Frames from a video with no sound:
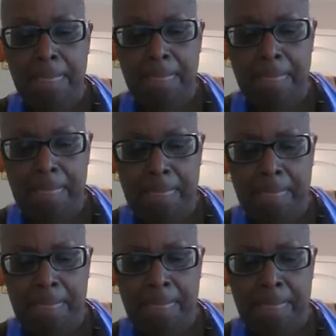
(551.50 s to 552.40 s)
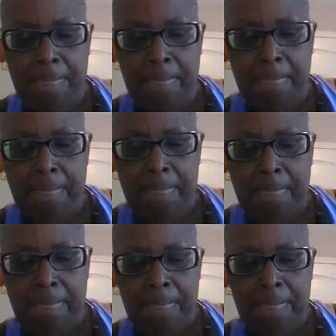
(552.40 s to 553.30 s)

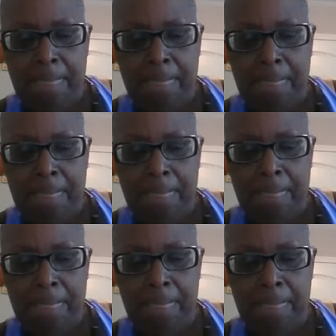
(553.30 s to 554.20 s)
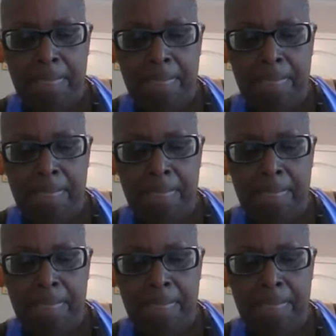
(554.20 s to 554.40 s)
[no speech]